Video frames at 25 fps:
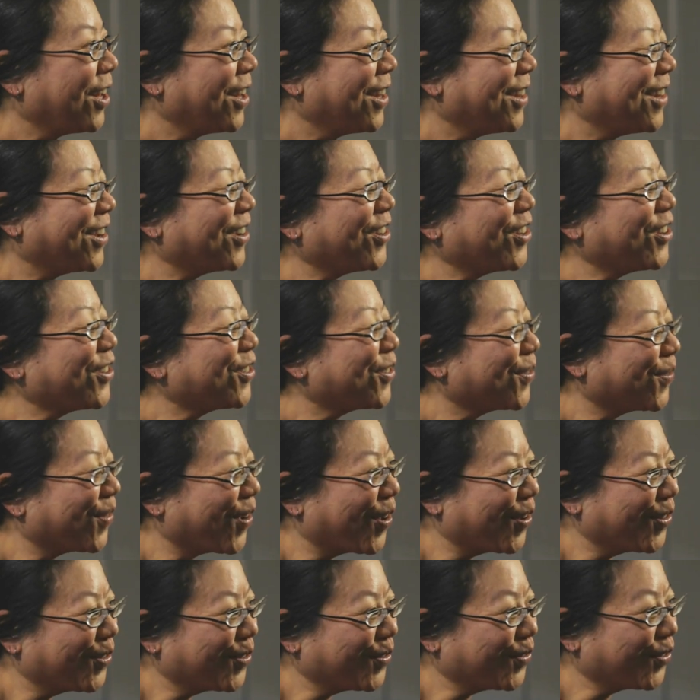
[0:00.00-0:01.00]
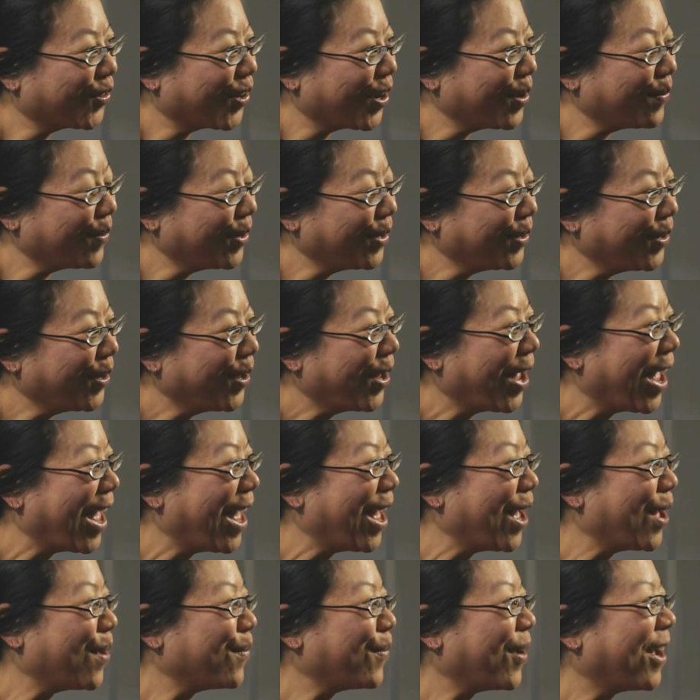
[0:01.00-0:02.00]
There are lots of goals of treatment.
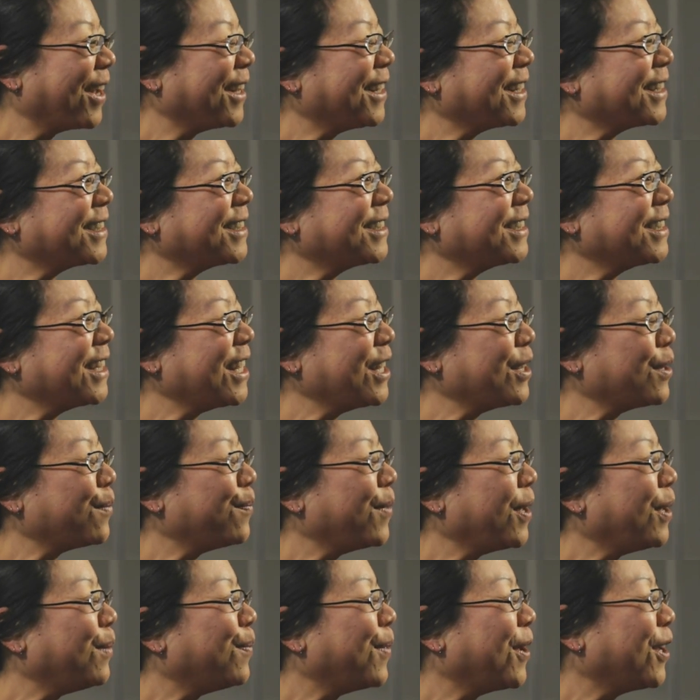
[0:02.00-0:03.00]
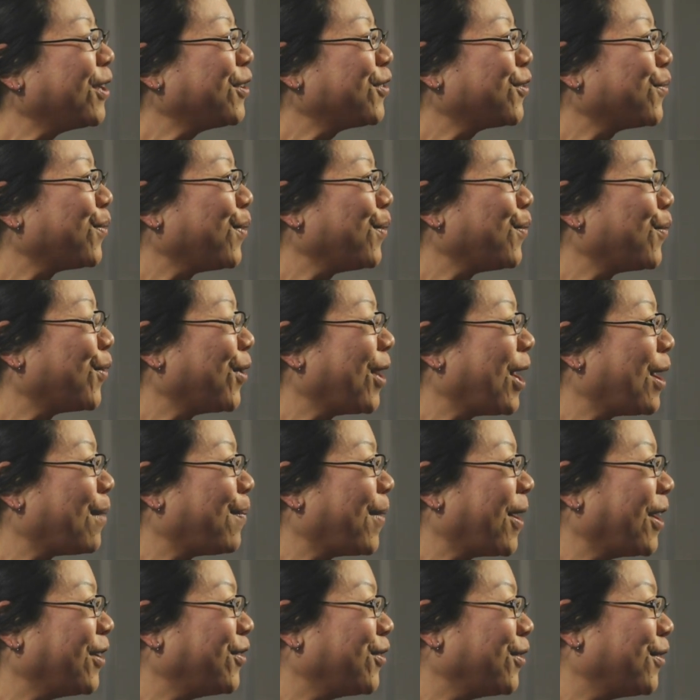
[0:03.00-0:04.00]
I guess in the big picture, we want our
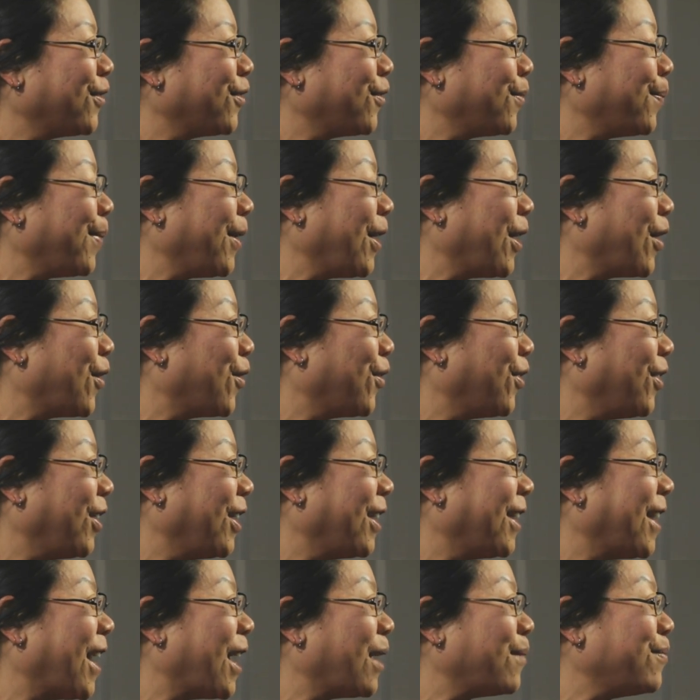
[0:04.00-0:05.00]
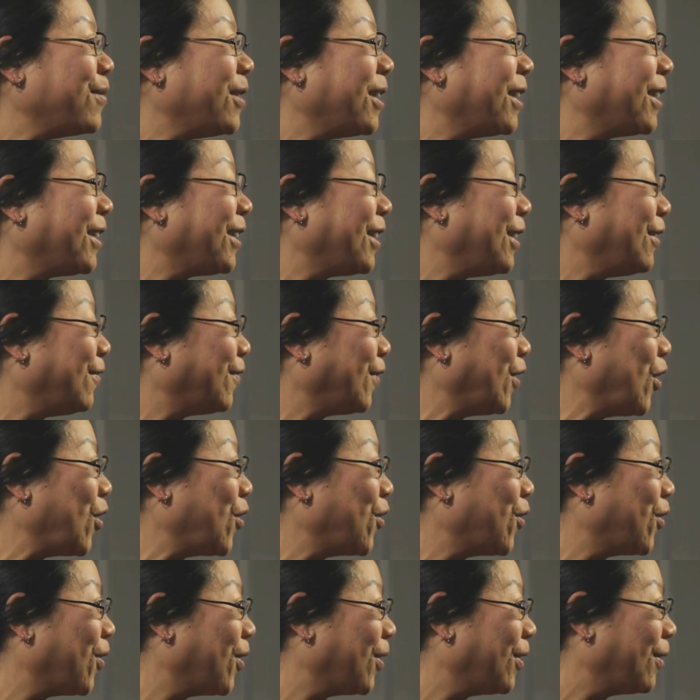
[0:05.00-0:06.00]
patients to be healthy and happy and live
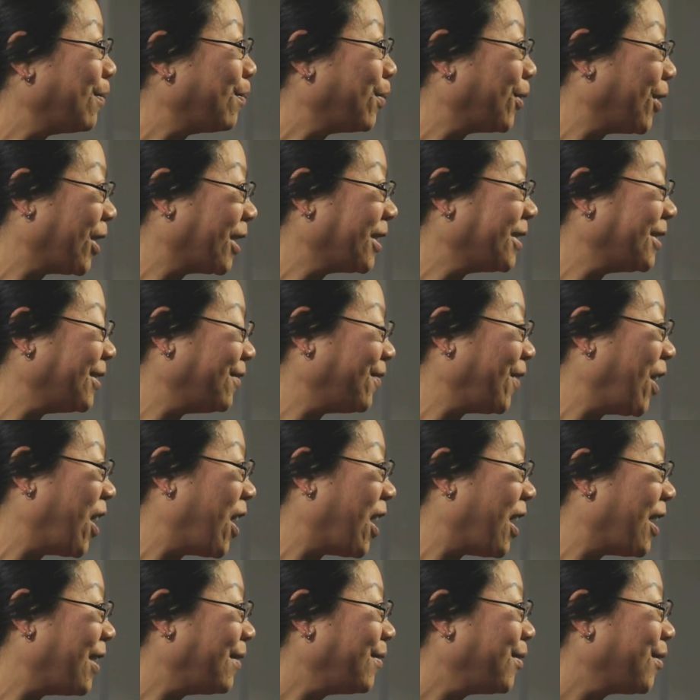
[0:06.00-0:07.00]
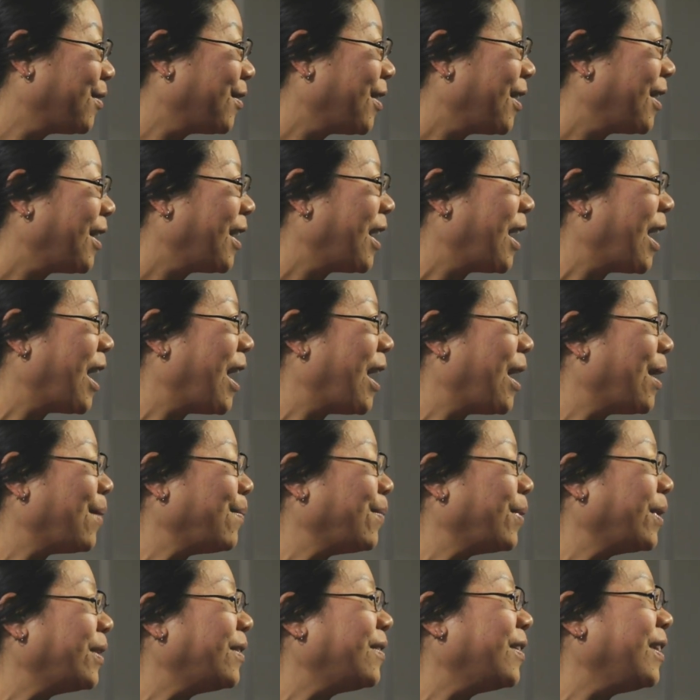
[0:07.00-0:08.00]
long, productive lives.
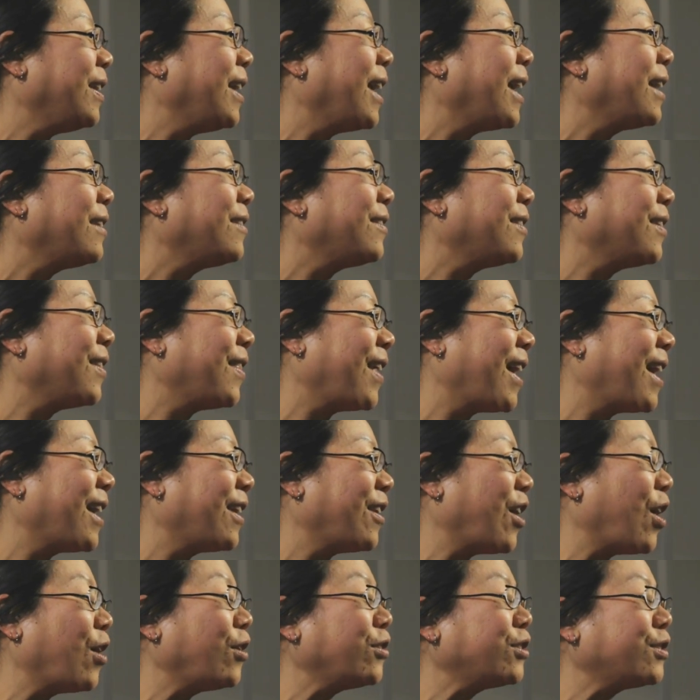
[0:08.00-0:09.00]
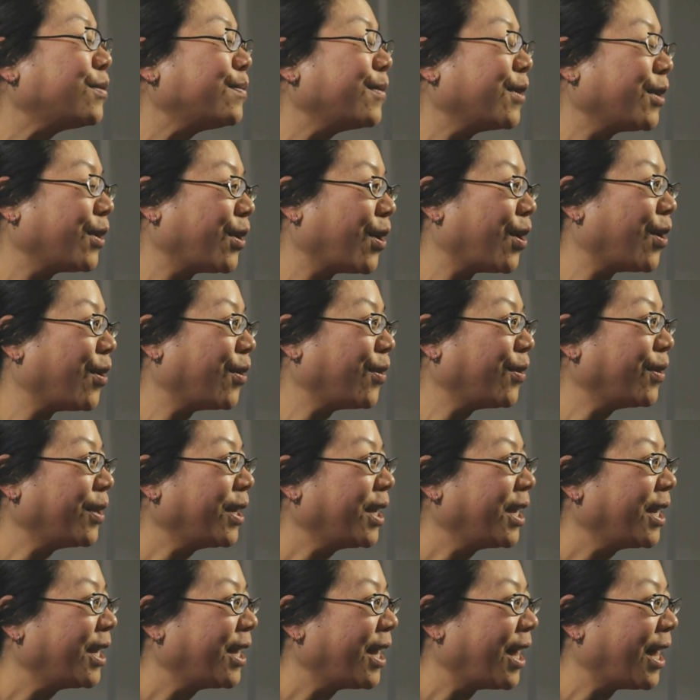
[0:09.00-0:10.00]
But to get to that ultimate goal,
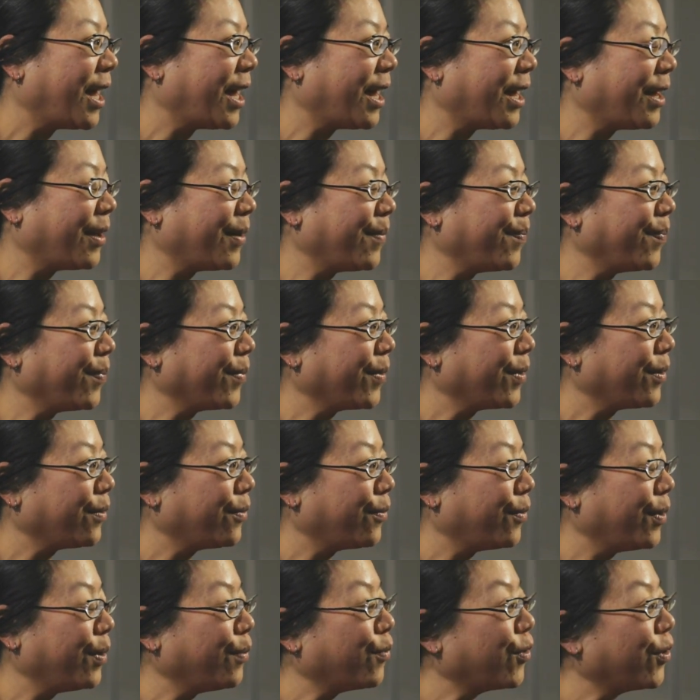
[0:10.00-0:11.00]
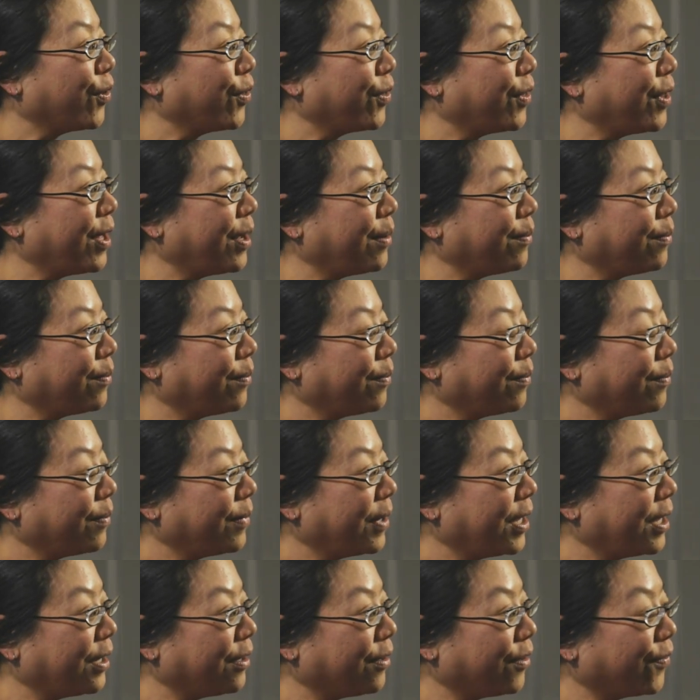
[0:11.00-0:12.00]
we want them,
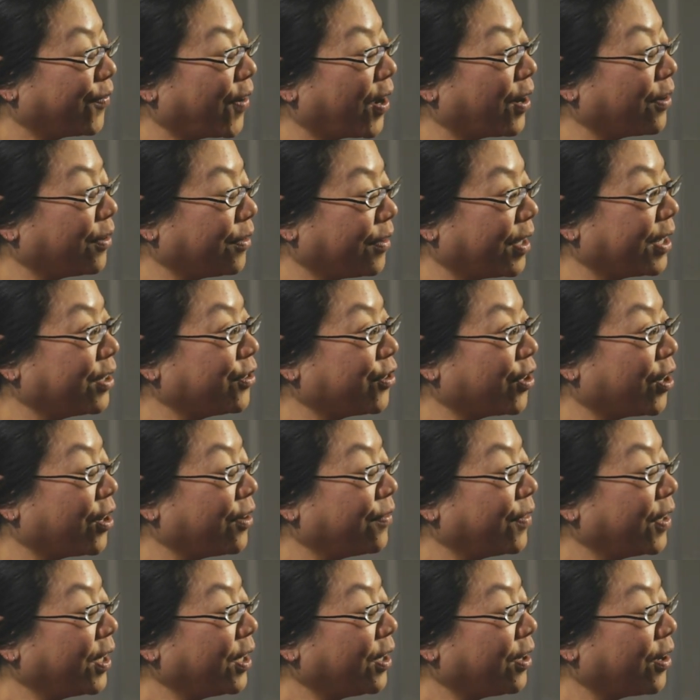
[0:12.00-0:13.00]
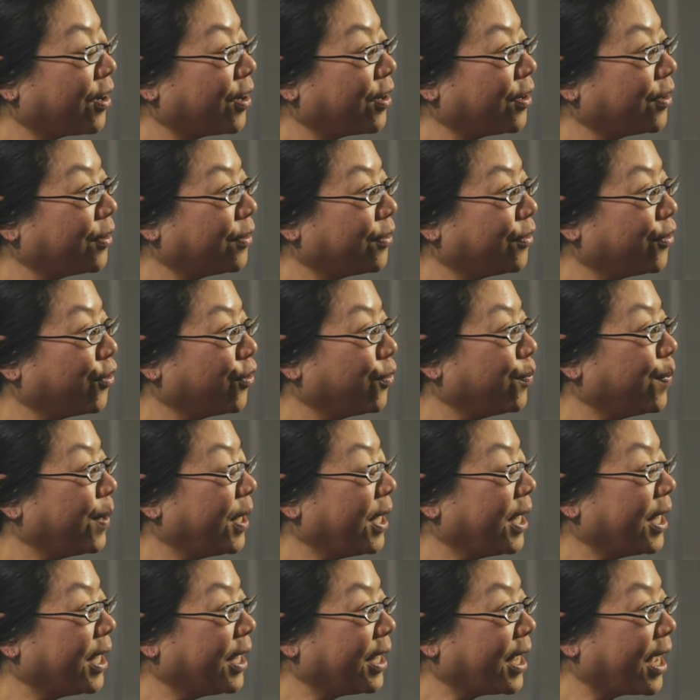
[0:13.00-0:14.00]
in as far as HIV goes, to
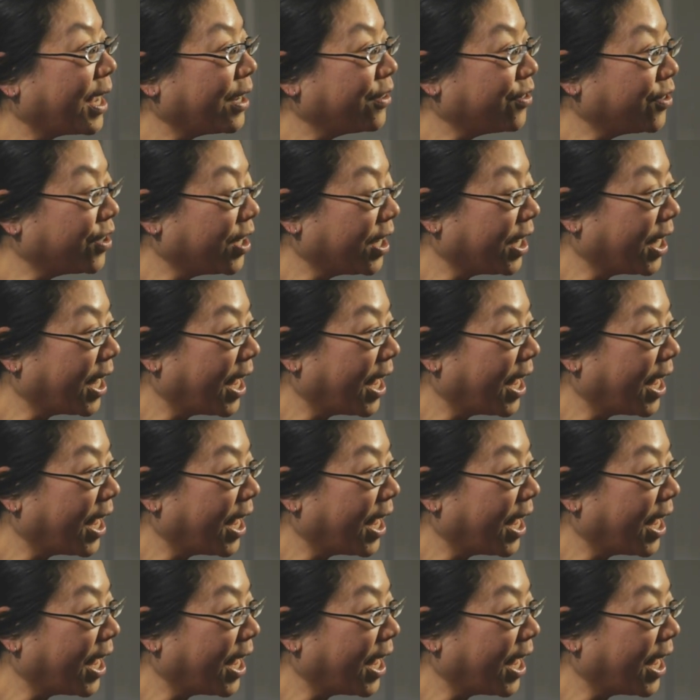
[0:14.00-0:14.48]
be engaged in